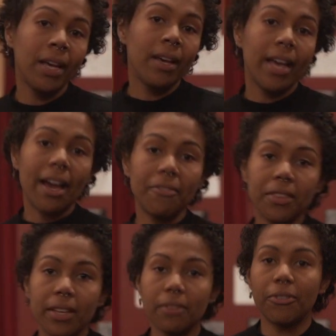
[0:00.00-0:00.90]

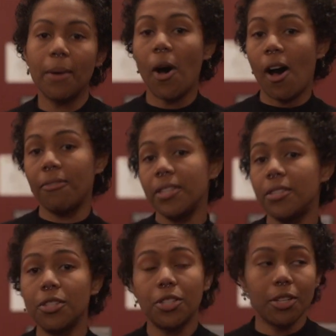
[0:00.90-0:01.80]
Everything from office to
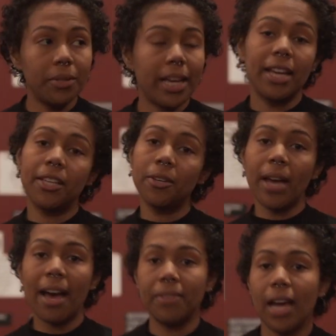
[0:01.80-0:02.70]
show day, you have
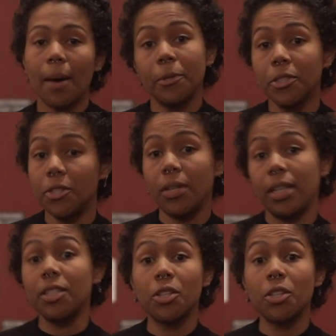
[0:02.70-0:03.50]
the opportunity to